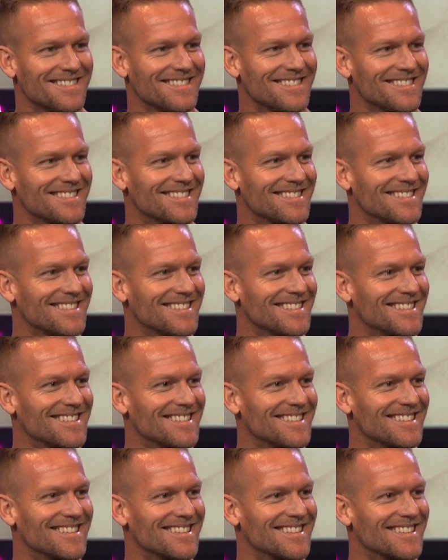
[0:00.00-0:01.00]

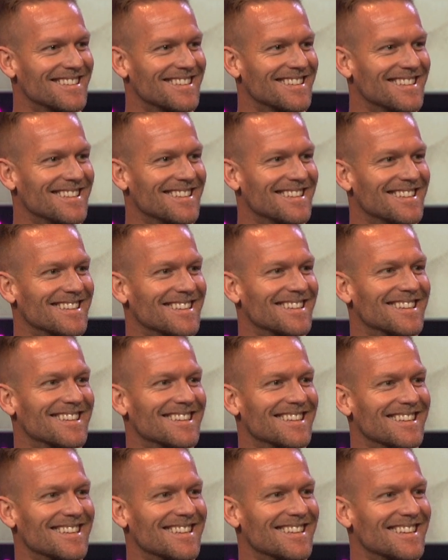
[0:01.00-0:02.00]

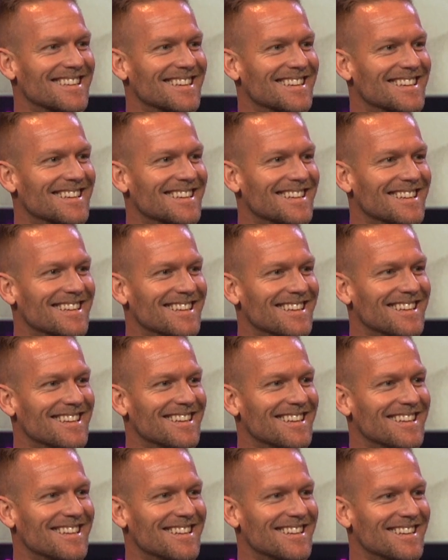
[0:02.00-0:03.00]

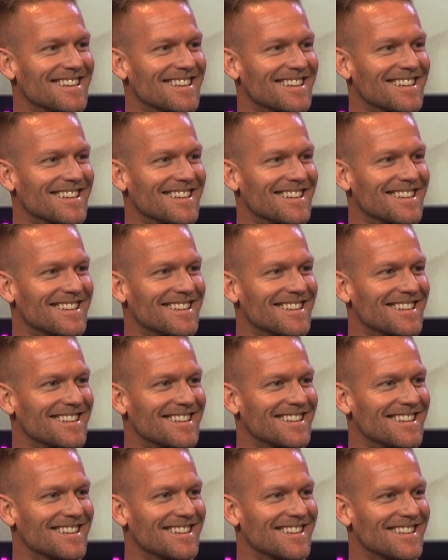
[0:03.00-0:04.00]

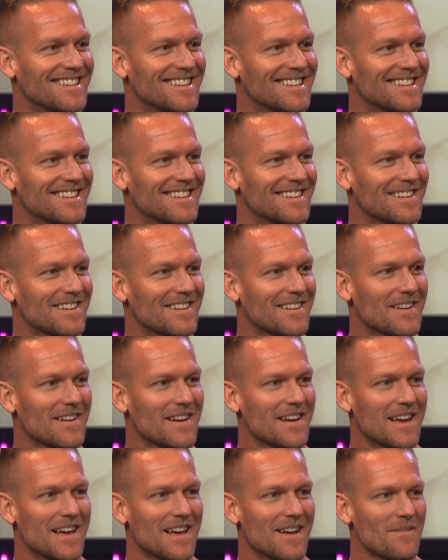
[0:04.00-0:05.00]

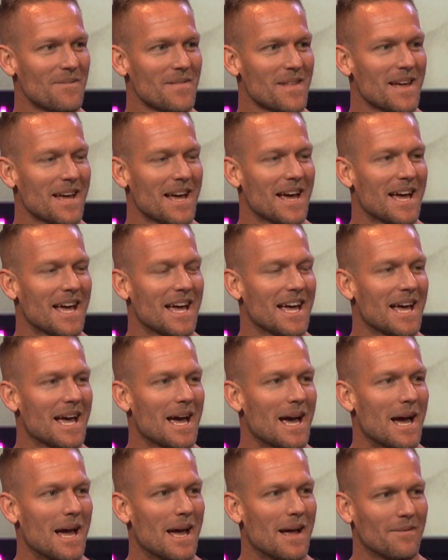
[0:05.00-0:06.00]

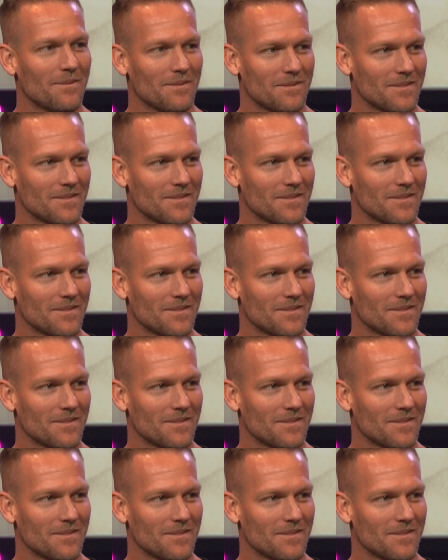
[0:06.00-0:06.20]
Nothing is said.